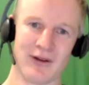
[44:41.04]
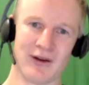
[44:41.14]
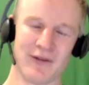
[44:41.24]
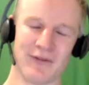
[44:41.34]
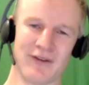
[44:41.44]

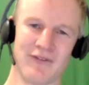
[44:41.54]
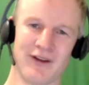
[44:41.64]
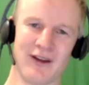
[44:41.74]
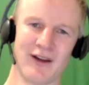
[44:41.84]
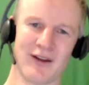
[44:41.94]
And they
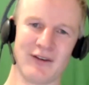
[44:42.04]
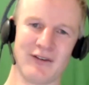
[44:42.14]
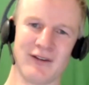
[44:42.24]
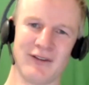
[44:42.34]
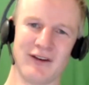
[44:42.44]
found,
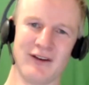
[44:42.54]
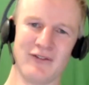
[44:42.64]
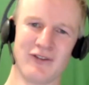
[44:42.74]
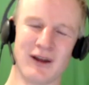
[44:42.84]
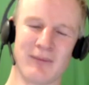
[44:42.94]
and they didn't
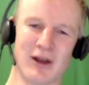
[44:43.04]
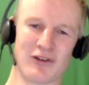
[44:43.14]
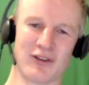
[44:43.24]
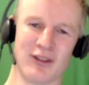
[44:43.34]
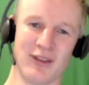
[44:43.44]
find
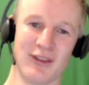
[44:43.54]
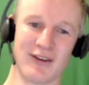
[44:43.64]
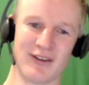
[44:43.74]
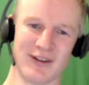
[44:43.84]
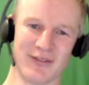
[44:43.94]
much, so then they
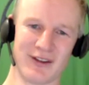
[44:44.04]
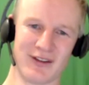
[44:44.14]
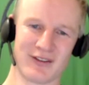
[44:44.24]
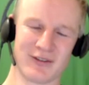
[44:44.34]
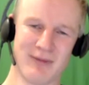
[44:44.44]
did something
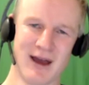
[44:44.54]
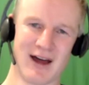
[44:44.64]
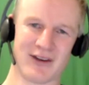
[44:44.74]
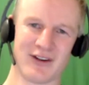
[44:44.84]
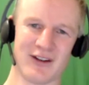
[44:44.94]

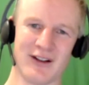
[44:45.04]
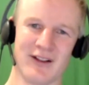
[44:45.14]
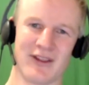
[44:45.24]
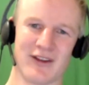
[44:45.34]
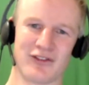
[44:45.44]
smart.
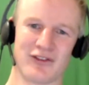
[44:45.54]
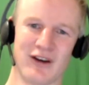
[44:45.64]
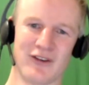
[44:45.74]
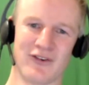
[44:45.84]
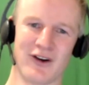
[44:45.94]
They
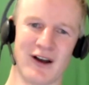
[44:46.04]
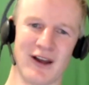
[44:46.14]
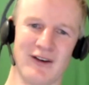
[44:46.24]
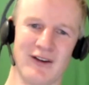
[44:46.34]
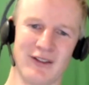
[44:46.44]

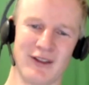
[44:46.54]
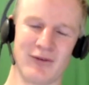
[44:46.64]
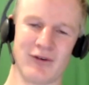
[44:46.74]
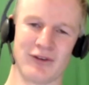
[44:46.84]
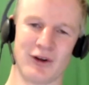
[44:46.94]
stratified their
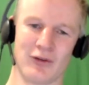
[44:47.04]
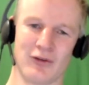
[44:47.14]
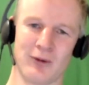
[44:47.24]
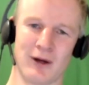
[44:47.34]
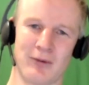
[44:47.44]
results
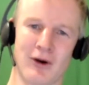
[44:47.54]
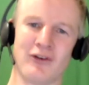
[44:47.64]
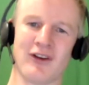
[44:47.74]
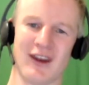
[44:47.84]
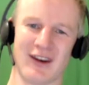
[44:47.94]
by
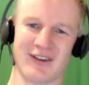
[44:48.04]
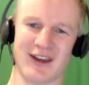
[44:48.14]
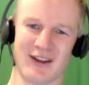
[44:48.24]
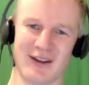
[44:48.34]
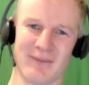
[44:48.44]
protein
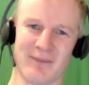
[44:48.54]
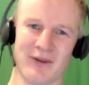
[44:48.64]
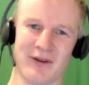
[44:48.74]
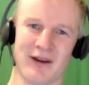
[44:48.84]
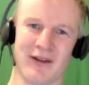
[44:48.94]
intake.
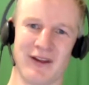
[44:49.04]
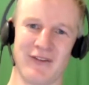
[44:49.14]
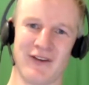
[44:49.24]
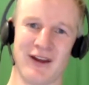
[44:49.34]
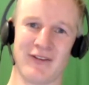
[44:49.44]
And they
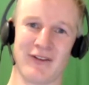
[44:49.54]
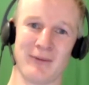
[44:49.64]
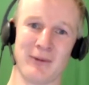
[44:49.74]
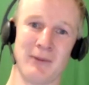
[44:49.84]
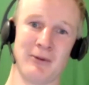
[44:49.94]
found that the
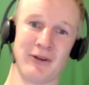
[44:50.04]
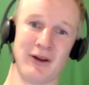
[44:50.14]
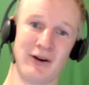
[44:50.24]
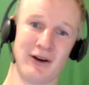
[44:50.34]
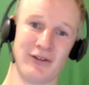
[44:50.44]
people in the
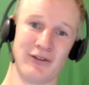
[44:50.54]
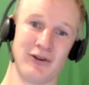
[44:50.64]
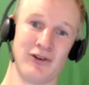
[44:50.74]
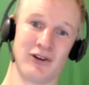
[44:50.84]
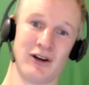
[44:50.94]
highest
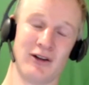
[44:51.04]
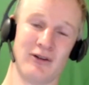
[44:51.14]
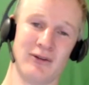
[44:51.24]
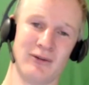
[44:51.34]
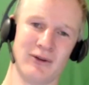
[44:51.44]
tertile
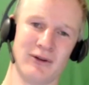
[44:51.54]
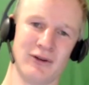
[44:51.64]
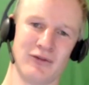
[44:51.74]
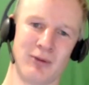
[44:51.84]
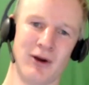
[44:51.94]

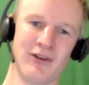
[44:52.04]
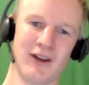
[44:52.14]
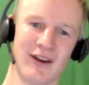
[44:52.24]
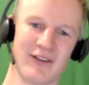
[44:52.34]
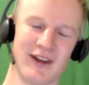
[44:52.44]
of
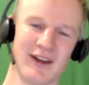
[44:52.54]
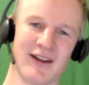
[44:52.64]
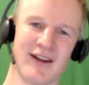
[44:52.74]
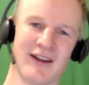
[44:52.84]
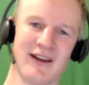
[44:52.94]
protein intake
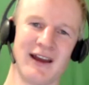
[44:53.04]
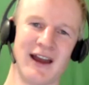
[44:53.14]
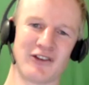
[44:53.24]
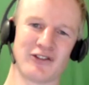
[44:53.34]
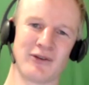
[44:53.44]

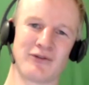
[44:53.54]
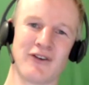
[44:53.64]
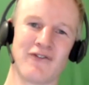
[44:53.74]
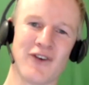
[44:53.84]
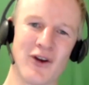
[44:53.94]
actually
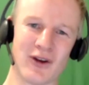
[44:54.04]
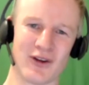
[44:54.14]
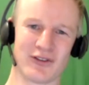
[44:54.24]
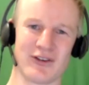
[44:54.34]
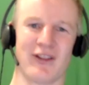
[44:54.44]

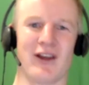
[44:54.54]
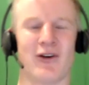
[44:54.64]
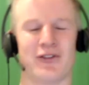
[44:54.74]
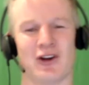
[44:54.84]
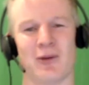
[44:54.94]
reversed their
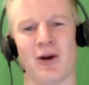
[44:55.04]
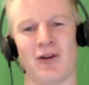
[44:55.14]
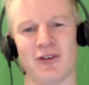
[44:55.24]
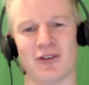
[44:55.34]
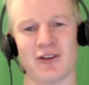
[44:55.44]

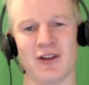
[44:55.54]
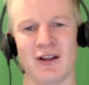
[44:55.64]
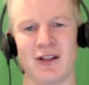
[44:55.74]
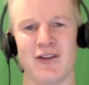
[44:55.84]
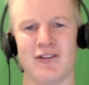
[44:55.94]
osteoporosis.
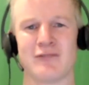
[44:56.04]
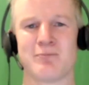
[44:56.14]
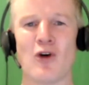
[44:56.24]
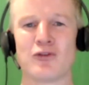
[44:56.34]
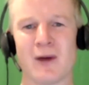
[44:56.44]
This is
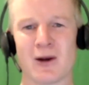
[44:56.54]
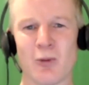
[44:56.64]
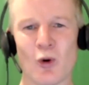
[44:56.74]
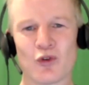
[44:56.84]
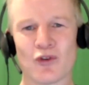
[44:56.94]

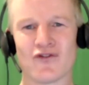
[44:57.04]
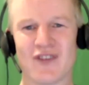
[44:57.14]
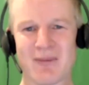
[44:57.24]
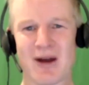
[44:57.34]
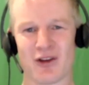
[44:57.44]
postmenopausal
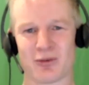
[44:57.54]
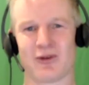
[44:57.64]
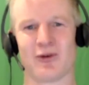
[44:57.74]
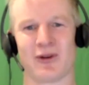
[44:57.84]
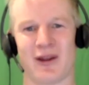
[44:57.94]
females we're
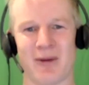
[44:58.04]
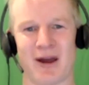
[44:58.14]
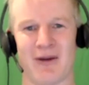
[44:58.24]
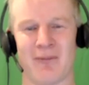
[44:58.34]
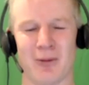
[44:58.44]
talking
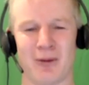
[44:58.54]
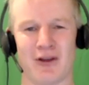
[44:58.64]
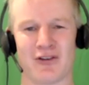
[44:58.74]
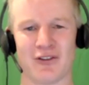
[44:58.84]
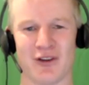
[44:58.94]
about, the
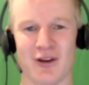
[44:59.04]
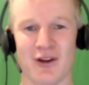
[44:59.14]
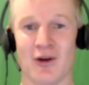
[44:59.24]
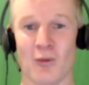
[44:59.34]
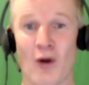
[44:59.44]
population. So
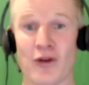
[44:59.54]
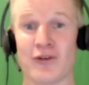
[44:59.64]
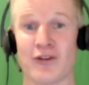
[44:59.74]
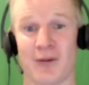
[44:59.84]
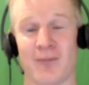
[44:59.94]
what you
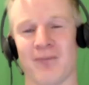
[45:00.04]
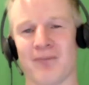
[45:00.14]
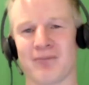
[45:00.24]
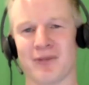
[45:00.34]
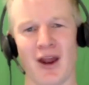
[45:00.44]
did,
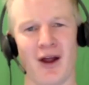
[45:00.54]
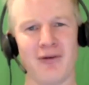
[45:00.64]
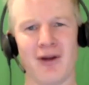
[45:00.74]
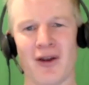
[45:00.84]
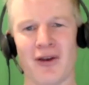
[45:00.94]
yeah,
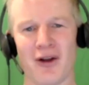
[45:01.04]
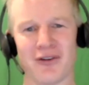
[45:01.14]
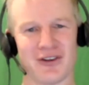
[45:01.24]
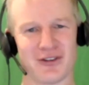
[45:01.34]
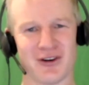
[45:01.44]
not not
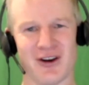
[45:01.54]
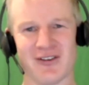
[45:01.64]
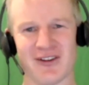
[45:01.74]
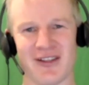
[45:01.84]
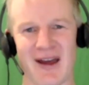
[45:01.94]

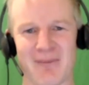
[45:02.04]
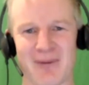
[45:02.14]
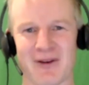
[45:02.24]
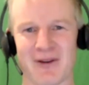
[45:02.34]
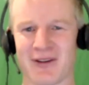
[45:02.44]
discrediting that,
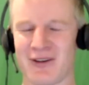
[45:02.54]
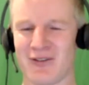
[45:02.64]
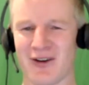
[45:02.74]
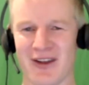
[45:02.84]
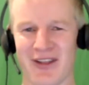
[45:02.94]
but you've
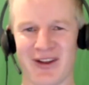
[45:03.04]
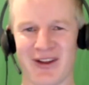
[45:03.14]
got nothing